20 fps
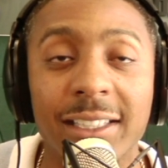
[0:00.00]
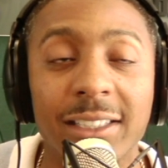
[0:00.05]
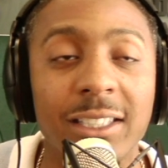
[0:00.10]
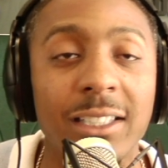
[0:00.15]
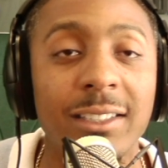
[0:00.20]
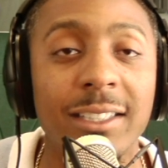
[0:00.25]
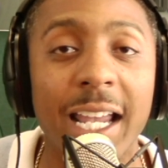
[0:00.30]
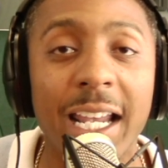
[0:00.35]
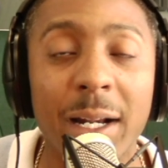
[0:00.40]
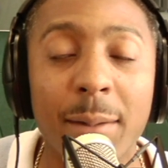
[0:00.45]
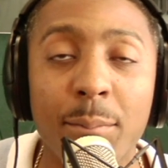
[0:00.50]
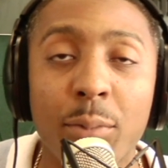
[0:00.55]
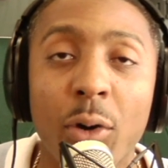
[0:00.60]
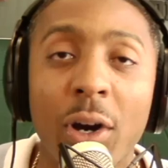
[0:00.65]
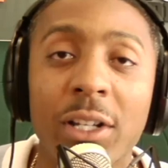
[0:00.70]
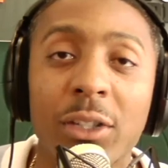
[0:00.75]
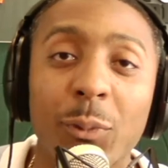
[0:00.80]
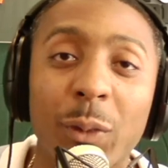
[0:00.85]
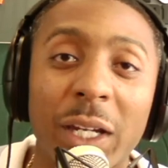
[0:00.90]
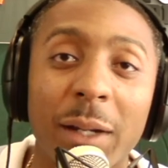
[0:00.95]
It's a data
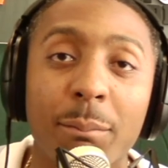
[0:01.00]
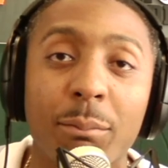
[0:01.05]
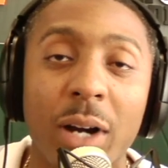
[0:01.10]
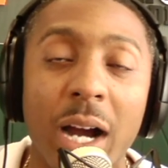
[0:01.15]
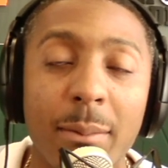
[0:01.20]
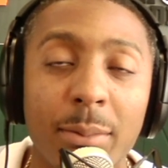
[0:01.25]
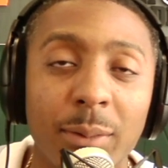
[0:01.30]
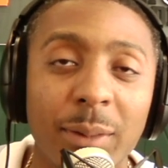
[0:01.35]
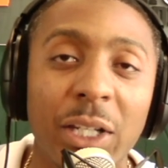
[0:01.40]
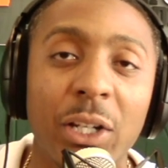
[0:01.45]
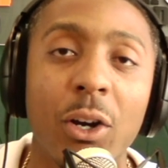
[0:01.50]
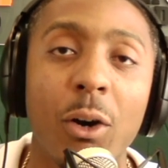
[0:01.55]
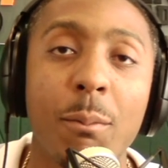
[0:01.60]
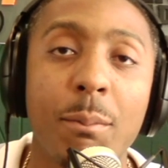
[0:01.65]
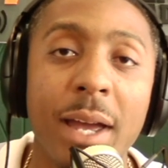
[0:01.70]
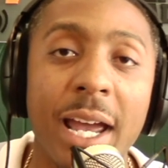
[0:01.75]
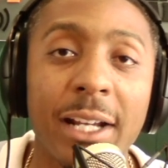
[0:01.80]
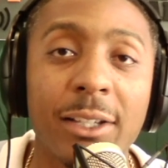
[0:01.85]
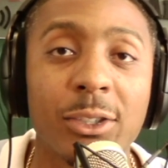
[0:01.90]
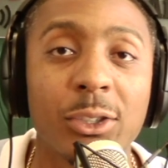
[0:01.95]
point we can probably go
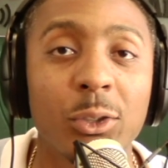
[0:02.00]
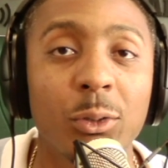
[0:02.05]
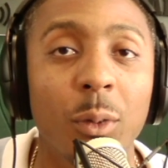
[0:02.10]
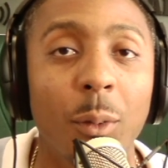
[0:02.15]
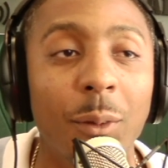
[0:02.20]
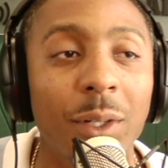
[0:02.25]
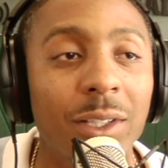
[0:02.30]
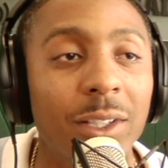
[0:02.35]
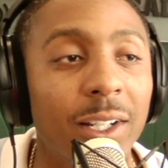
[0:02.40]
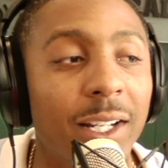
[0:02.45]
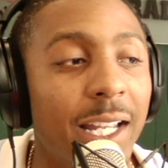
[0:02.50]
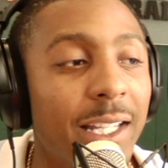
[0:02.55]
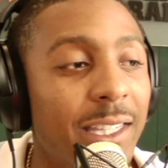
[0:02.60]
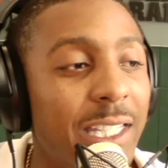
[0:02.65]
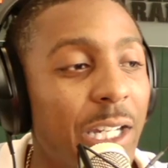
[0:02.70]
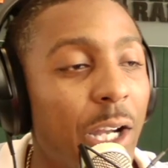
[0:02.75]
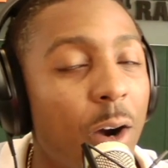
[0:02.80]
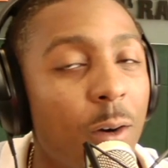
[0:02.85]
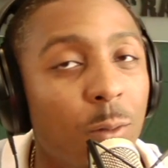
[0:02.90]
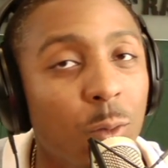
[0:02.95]
back to when we look at
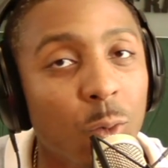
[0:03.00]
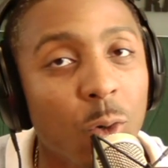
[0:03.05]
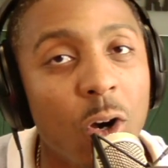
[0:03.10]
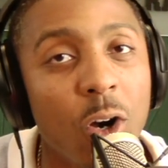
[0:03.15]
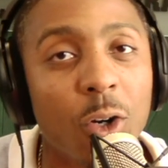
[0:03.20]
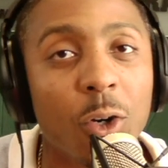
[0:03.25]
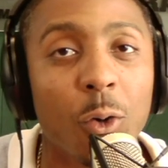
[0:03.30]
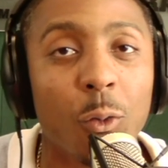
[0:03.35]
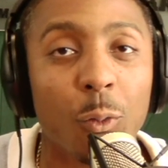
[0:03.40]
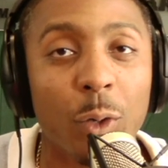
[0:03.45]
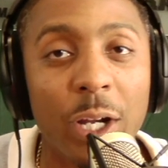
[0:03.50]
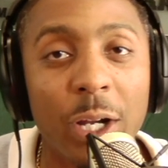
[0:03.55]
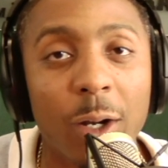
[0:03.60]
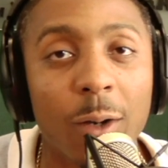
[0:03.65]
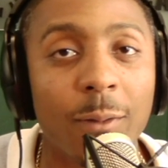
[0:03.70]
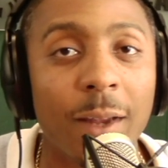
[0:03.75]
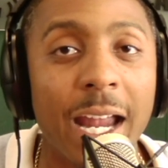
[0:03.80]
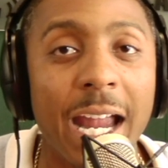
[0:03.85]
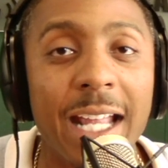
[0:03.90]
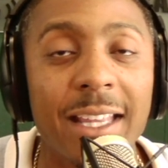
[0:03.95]
the overall career
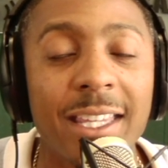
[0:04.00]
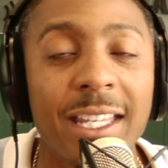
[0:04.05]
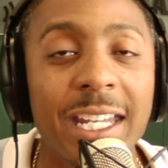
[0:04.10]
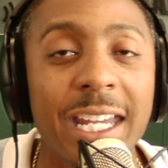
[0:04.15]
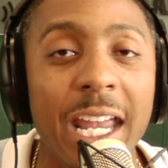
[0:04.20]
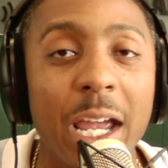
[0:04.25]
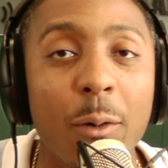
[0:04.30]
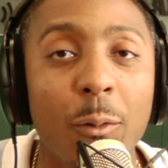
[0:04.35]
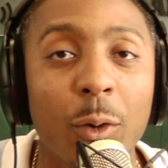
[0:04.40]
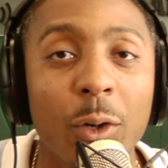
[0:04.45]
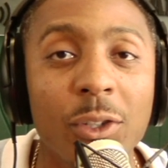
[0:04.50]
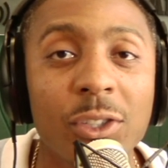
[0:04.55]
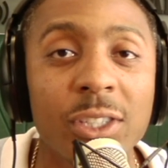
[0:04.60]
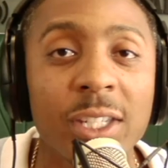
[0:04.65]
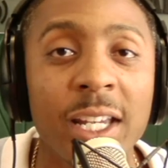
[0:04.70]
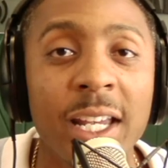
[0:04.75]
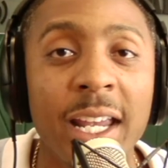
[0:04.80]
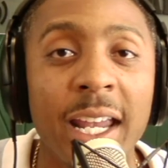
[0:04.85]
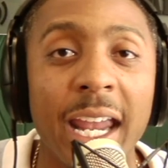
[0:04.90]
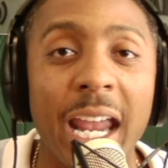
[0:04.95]
of Anthony Edwards,
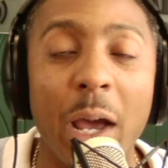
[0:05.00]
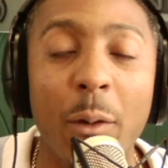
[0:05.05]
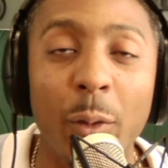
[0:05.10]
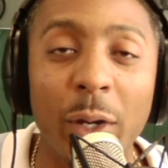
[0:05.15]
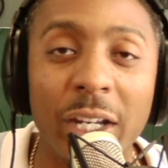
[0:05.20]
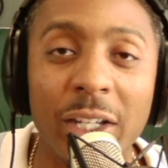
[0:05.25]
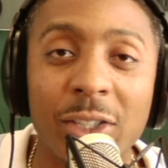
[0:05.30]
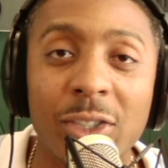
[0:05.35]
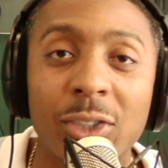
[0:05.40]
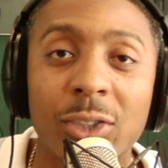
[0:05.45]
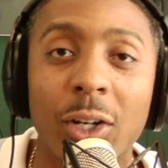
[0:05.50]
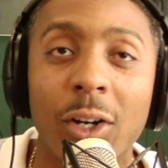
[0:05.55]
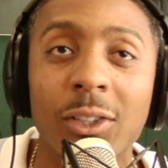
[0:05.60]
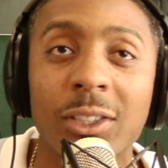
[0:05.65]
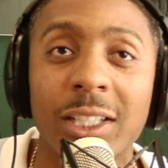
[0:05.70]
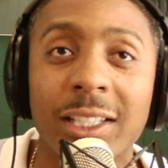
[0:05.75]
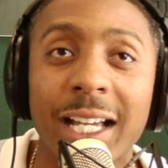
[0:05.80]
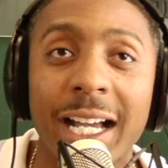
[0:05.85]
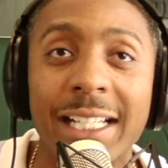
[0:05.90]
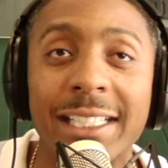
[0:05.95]
and we can start
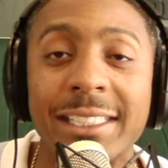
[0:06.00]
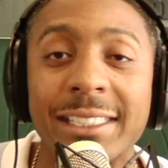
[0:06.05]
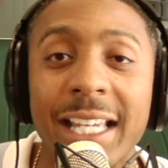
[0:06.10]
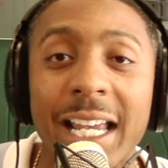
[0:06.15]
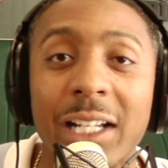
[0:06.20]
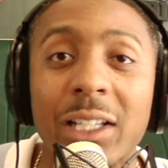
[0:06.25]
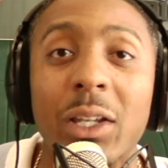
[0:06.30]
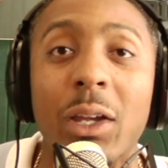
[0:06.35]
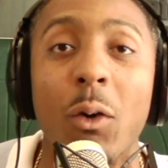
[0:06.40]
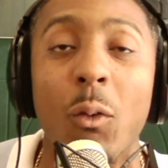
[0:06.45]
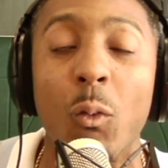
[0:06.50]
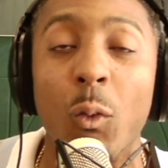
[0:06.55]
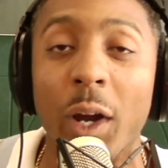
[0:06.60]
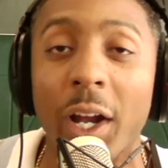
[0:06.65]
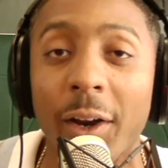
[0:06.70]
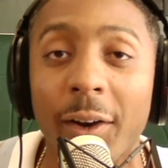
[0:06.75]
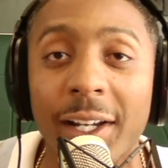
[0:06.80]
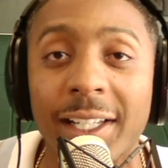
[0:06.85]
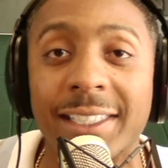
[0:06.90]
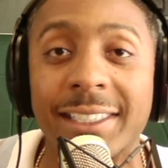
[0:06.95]
to dissect
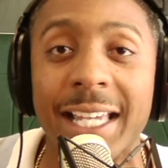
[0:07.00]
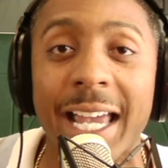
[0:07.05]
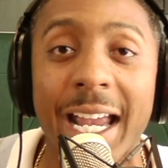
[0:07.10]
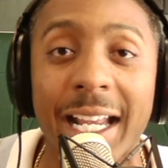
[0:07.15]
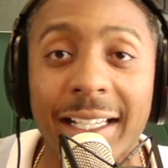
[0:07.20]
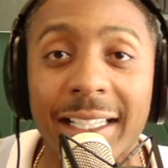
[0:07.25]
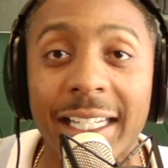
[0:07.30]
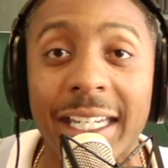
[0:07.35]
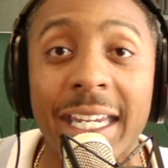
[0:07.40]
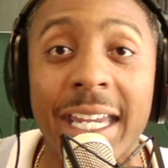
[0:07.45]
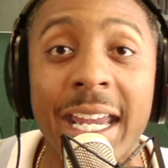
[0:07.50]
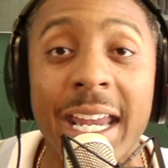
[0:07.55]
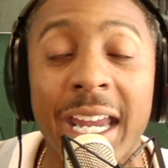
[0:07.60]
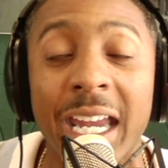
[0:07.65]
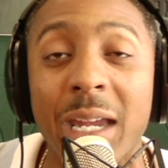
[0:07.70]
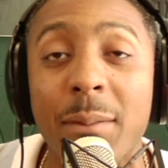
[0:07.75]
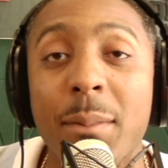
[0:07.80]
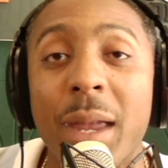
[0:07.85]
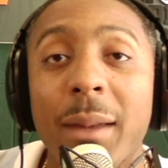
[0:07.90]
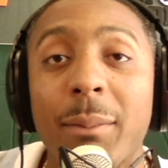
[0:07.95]
where exactly
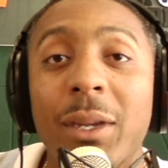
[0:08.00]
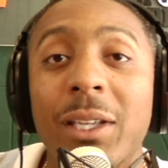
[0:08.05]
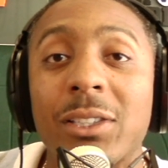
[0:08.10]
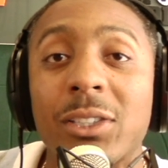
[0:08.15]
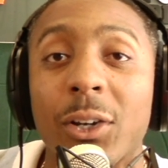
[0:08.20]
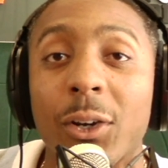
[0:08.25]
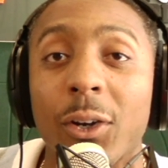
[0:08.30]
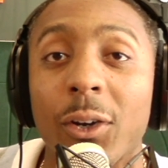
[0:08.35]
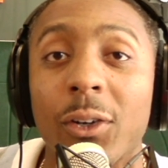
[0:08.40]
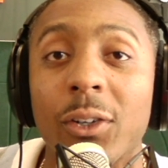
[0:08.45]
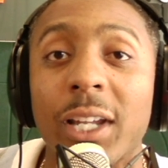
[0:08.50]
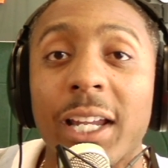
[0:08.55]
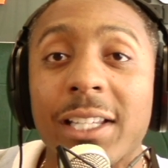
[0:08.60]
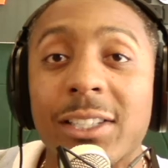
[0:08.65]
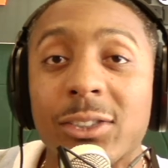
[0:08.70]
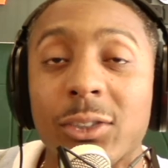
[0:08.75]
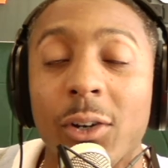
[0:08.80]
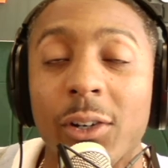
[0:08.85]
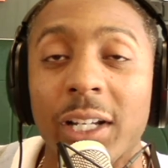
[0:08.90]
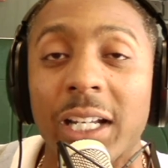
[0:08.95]
he maybe turned and
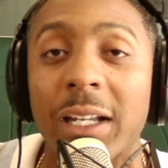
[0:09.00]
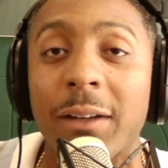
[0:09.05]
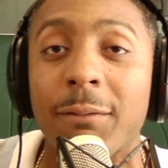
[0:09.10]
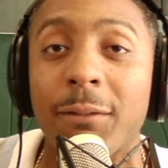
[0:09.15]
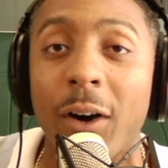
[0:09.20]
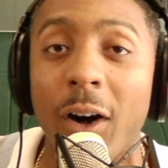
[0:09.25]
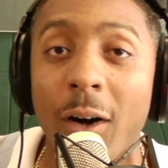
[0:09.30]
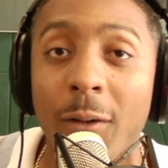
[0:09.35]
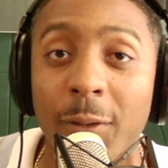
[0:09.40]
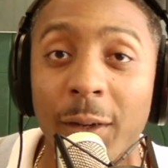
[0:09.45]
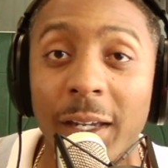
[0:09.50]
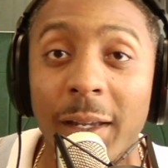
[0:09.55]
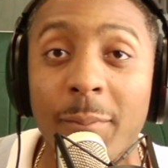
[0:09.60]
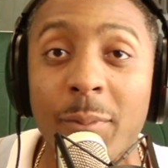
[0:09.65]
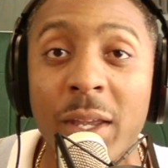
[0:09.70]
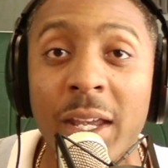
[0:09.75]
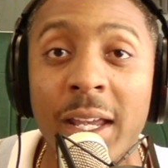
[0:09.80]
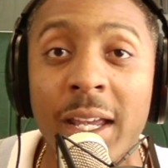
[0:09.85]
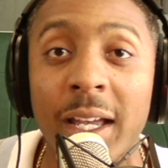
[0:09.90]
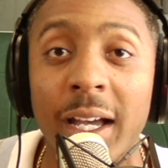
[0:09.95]
started evolving.
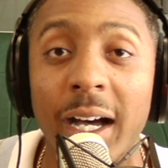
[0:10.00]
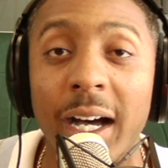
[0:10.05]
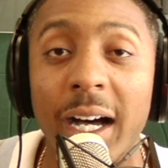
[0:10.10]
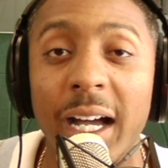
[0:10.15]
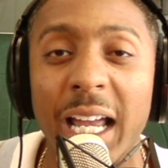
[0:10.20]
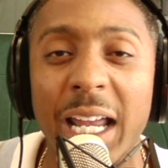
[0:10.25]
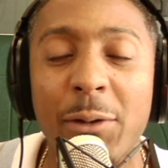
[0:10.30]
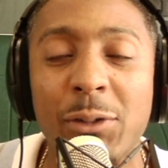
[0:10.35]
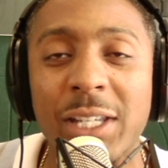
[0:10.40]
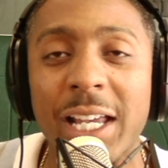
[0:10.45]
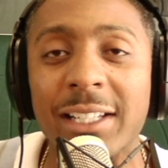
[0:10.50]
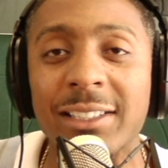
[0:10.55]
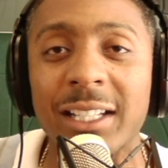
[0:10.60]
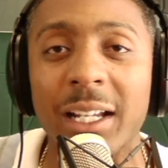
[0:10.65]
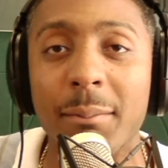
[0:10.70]
It was actually